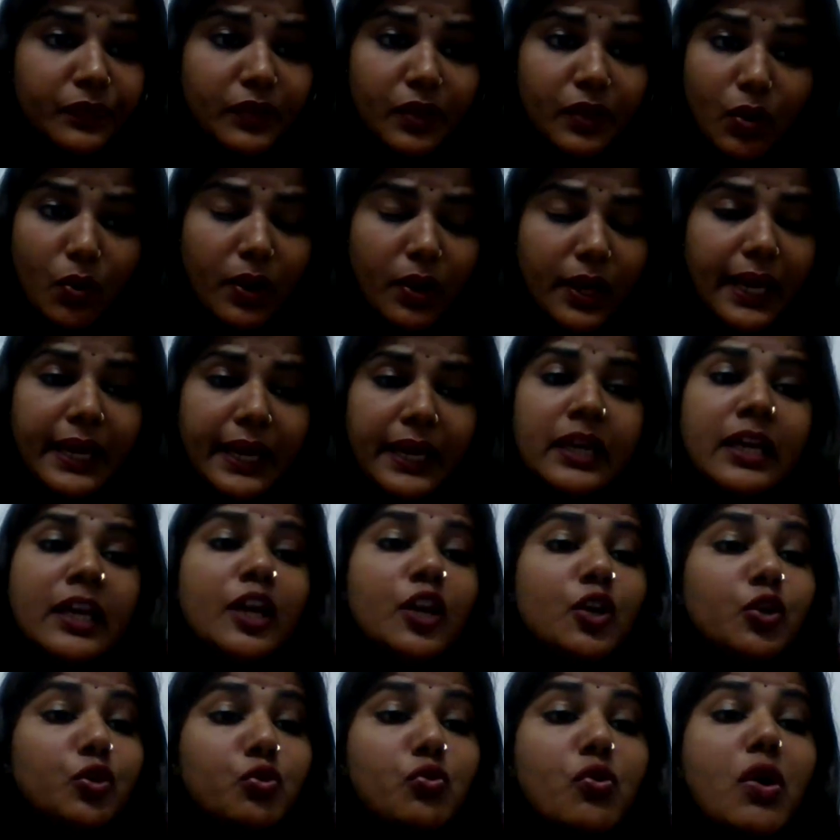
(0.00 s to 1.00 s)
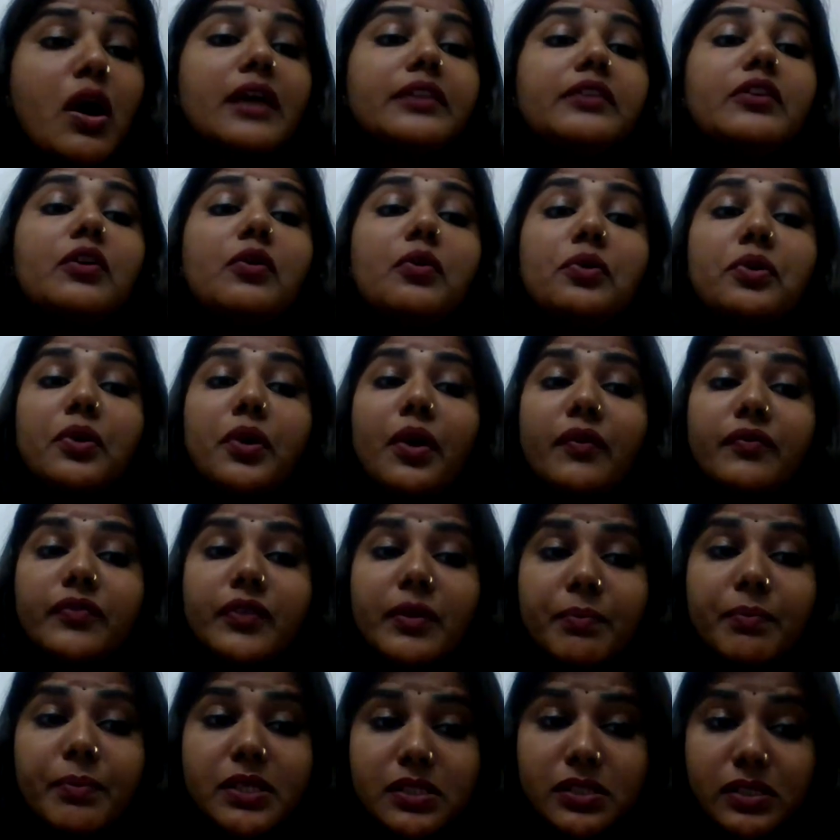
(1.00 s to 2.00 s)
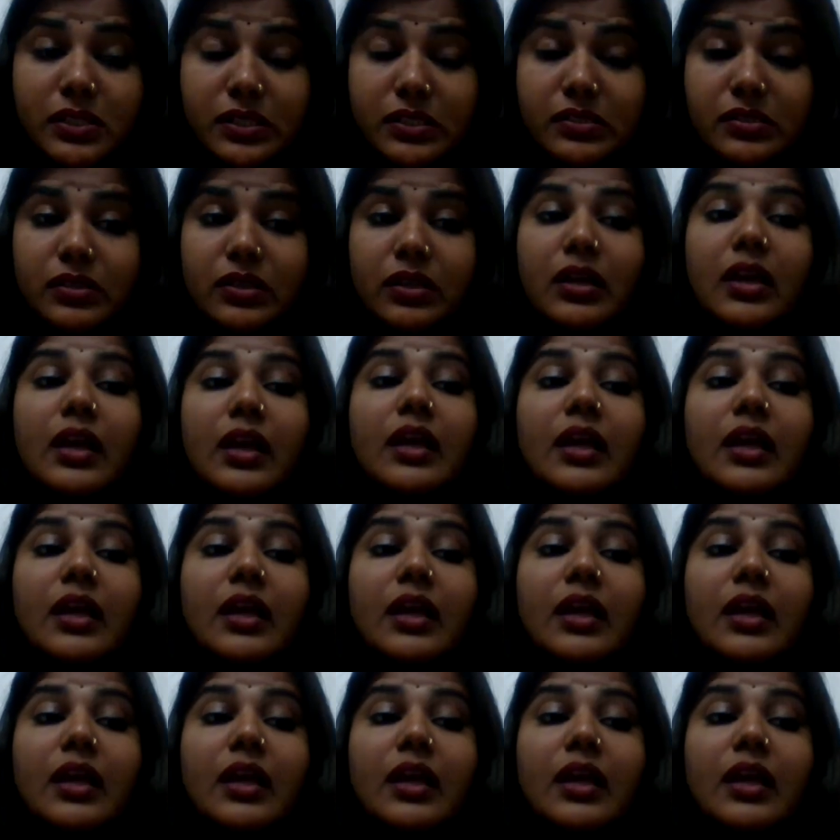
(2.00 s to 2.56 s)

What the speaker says: Okay, you are the owner of the business.